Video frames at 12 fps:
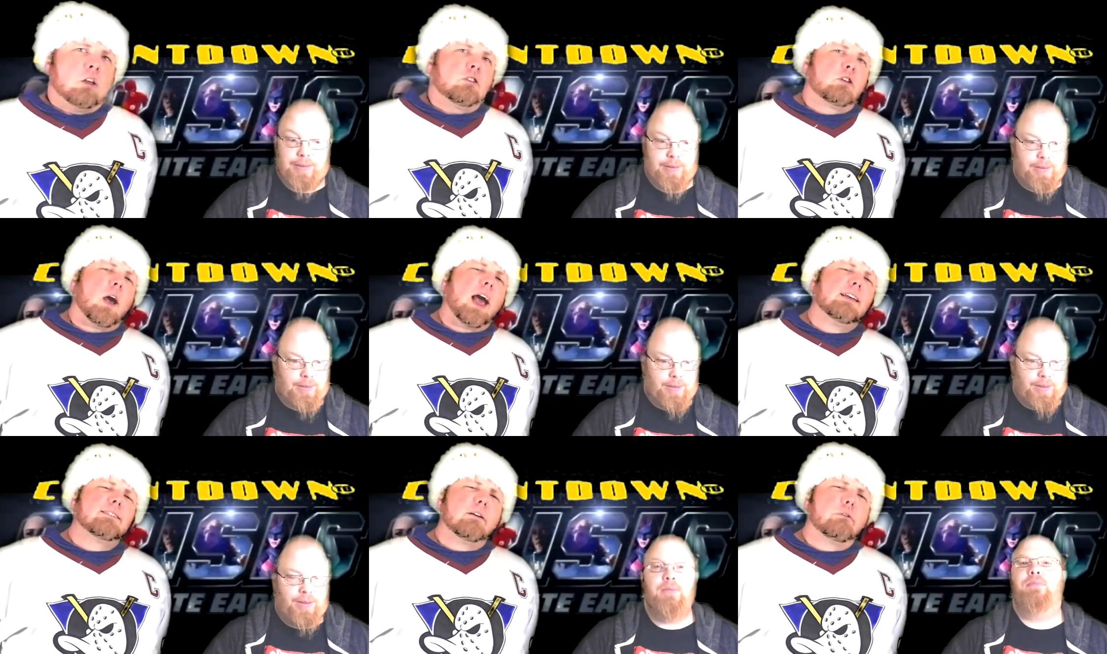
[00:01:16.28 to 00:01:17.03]
Speaker 1: So
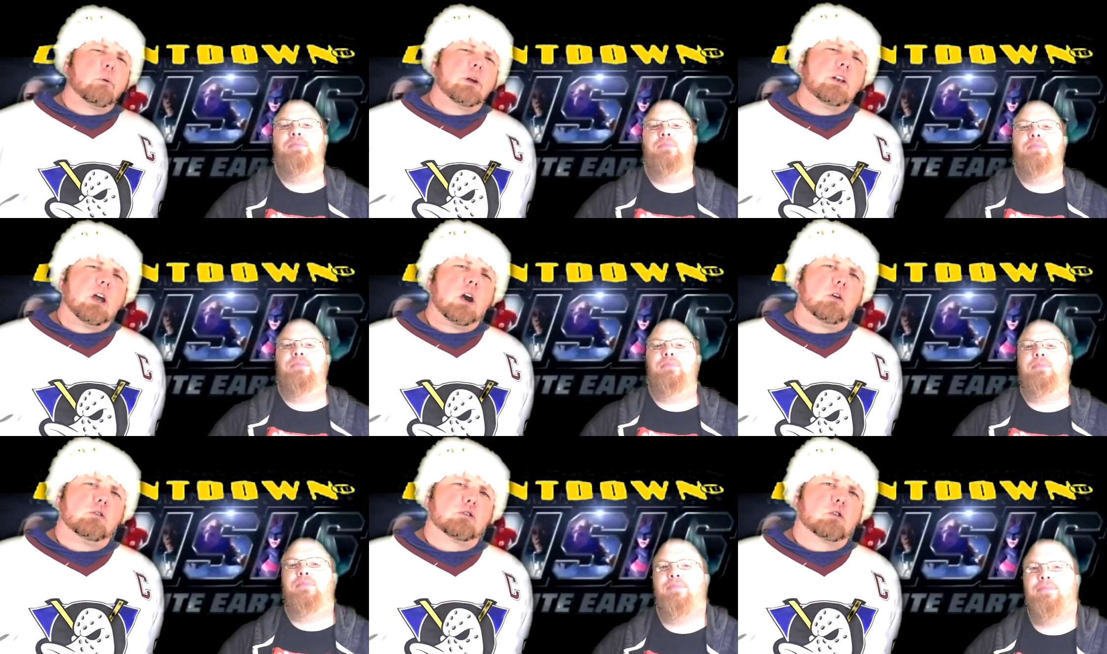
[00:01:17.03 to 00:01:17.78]
as everyone
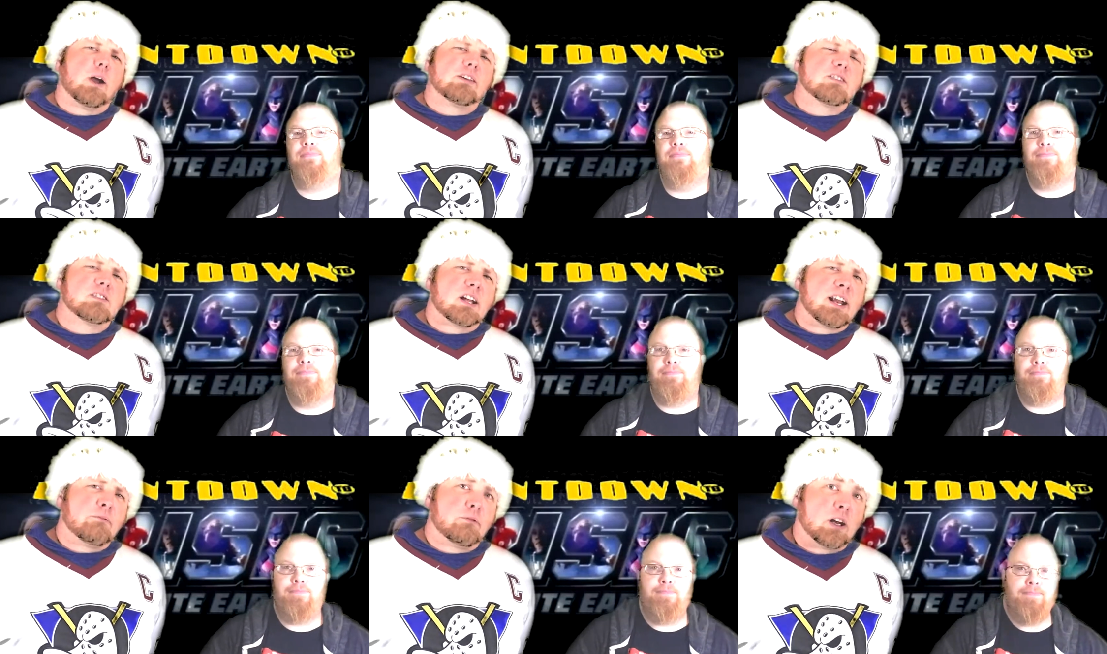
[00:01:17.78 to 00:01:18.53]
knows, Crisis
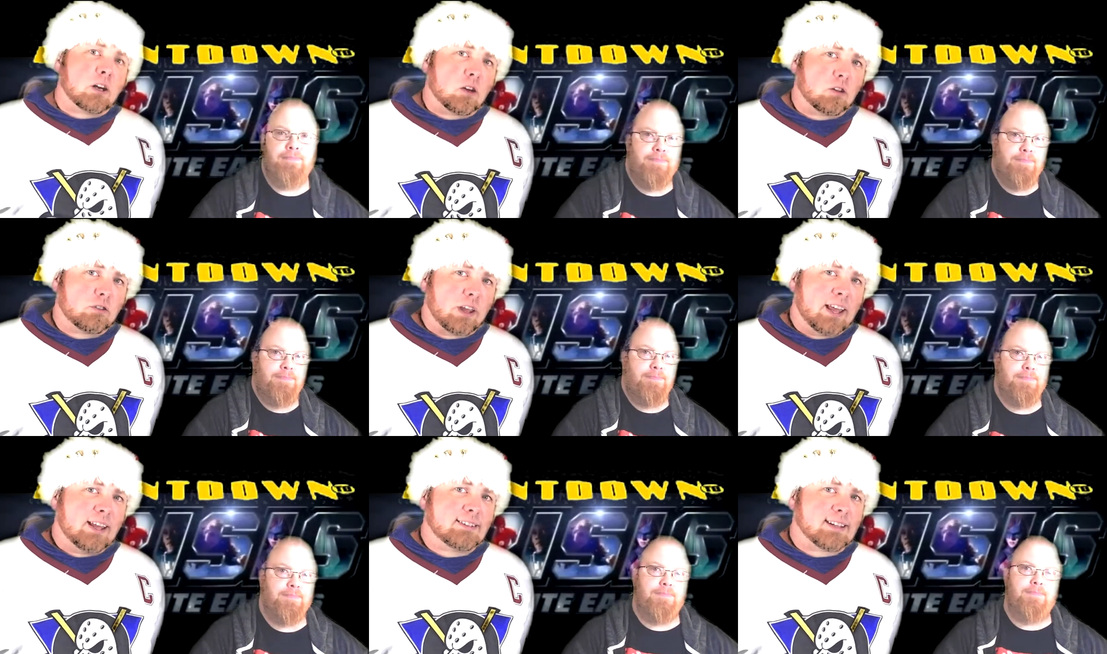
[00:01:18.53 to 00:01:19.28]
on Infinite Earths
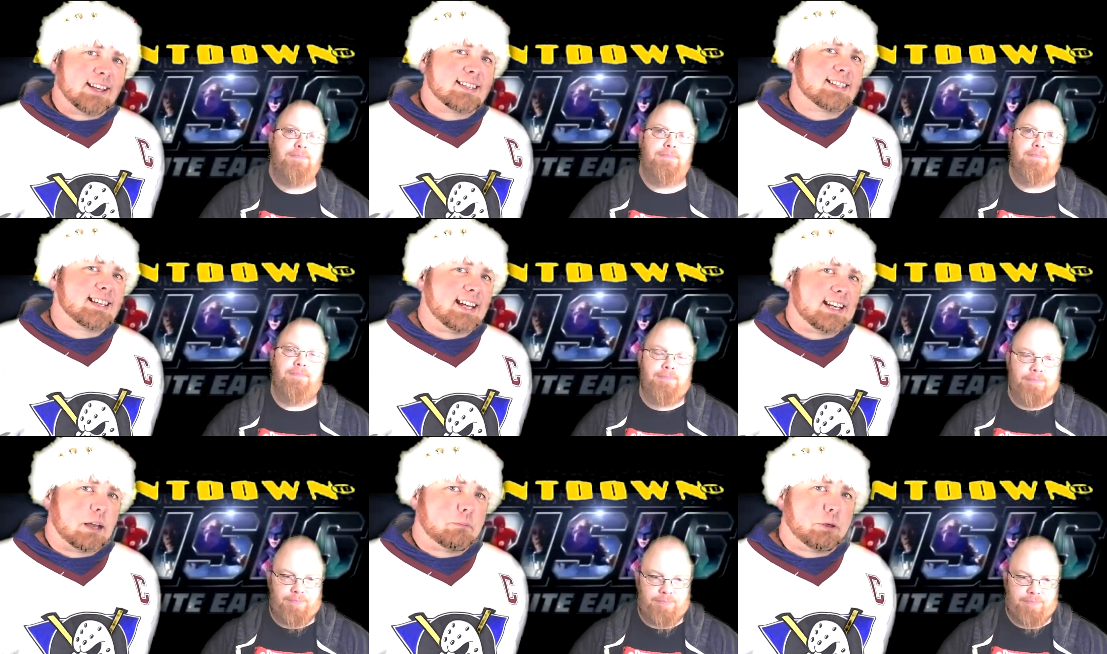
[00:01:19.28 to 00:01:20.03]
is a
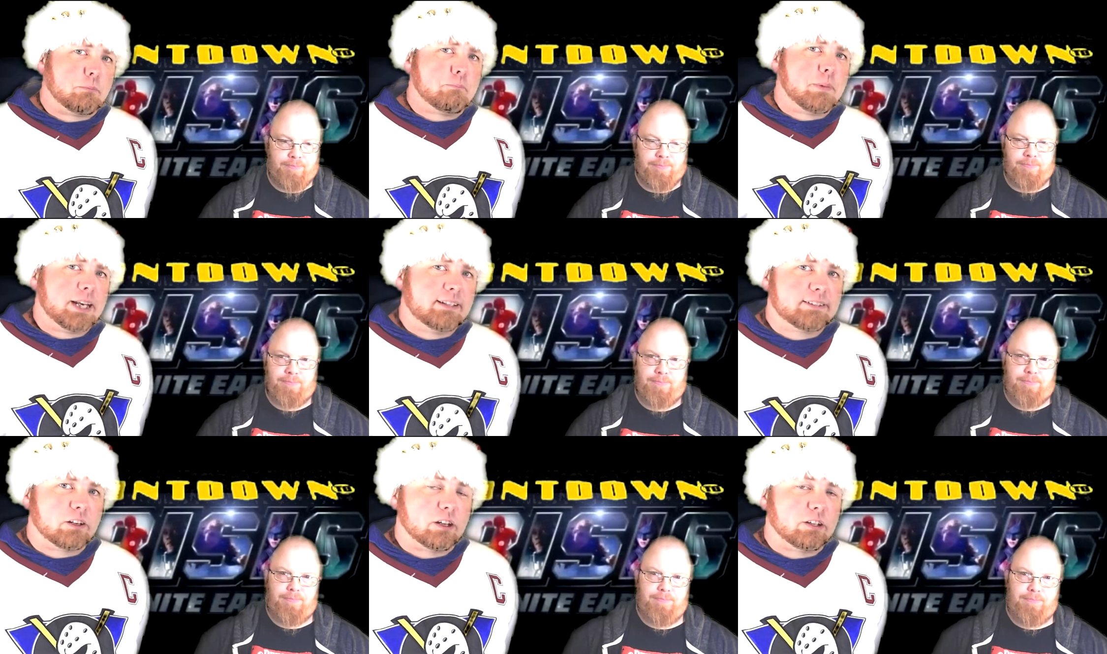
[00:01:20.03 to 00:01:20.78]
CW
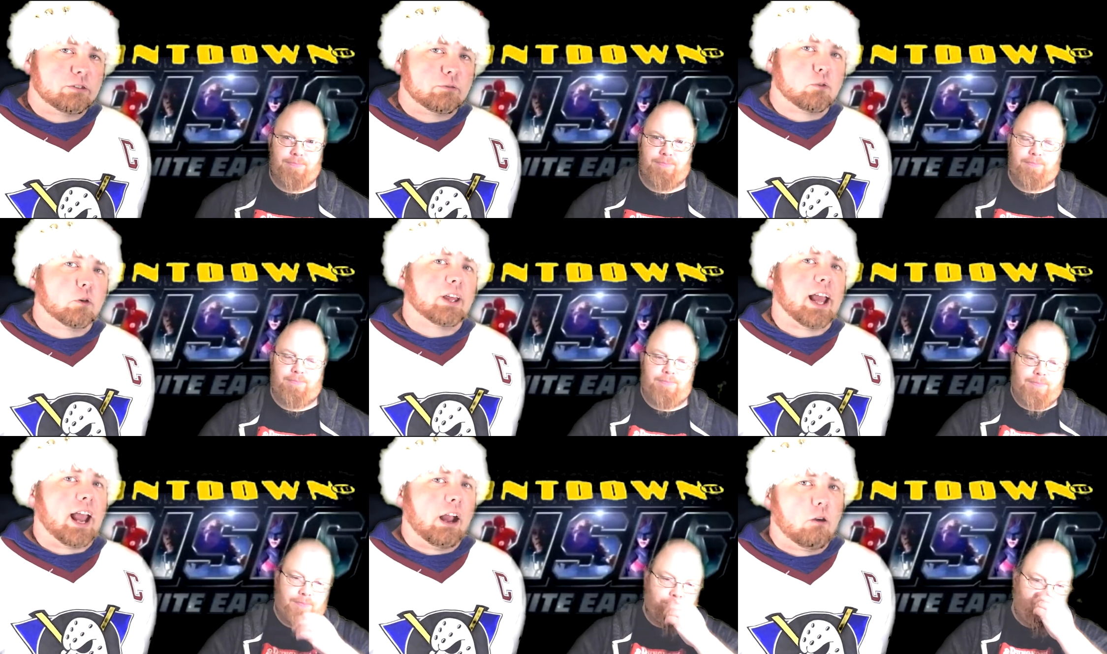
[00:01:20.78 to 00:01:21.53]
miniseries for
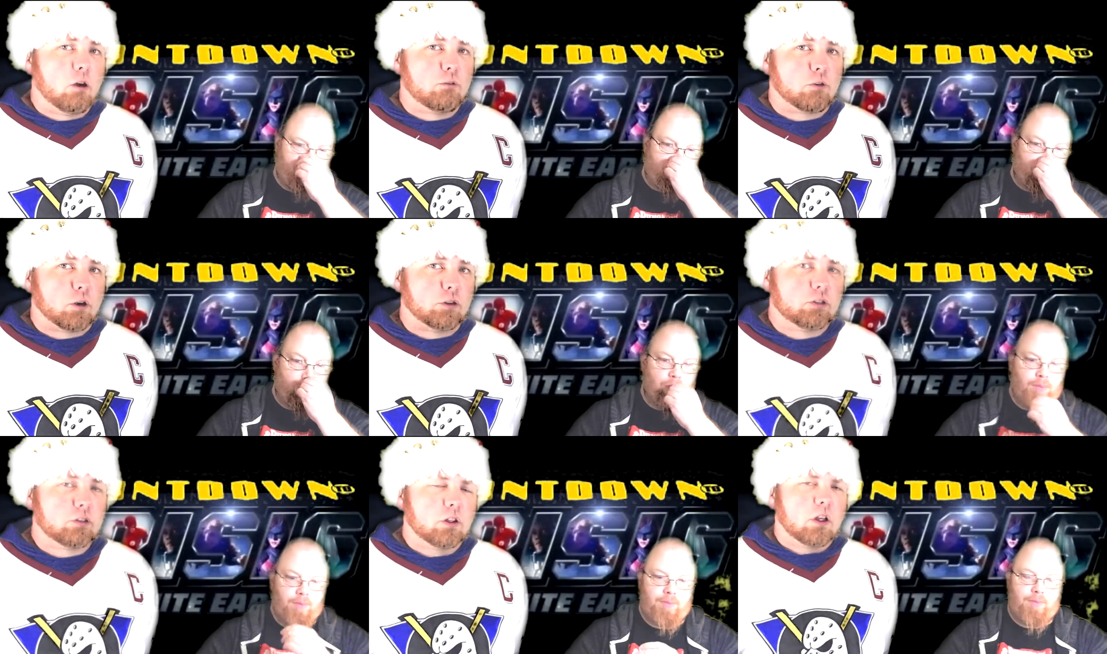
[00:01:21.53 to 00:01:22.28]
the
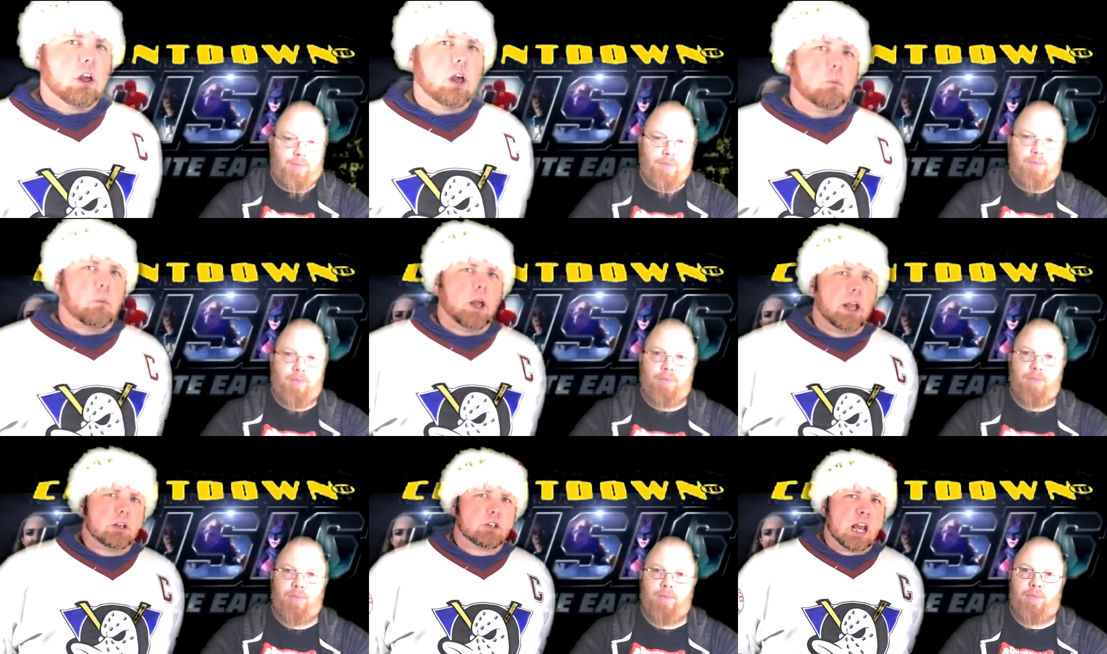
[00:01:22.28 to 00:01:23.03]
Arrowverse,
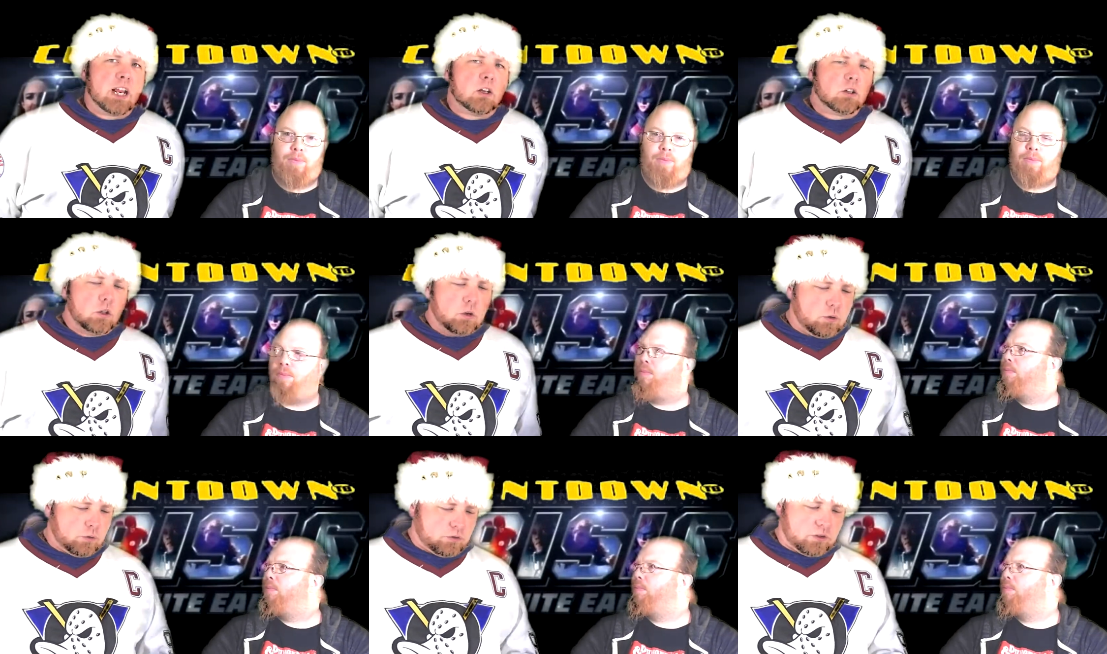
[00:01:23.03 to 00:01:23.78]
which
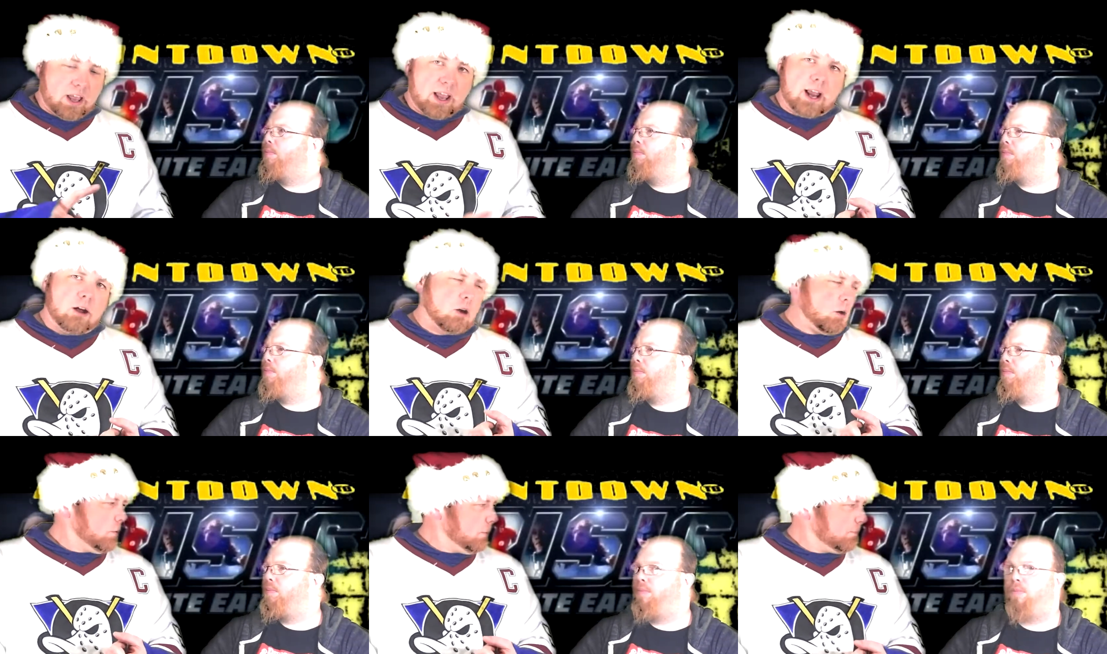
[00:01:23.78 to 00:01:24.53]
includes
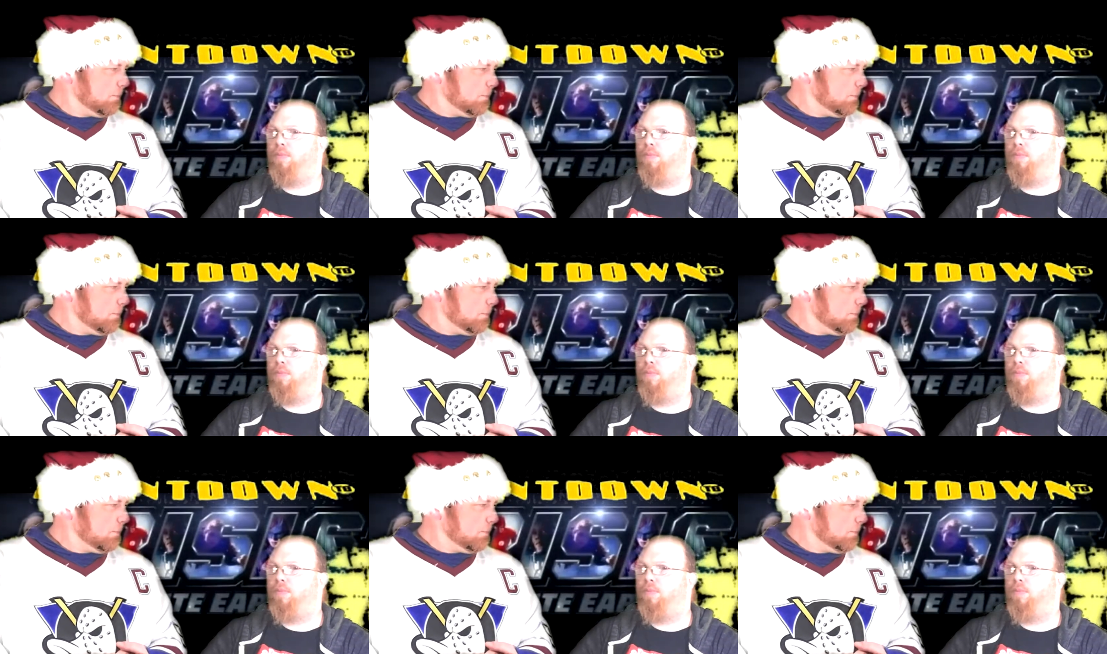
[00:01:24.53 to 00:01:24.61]
Arrow,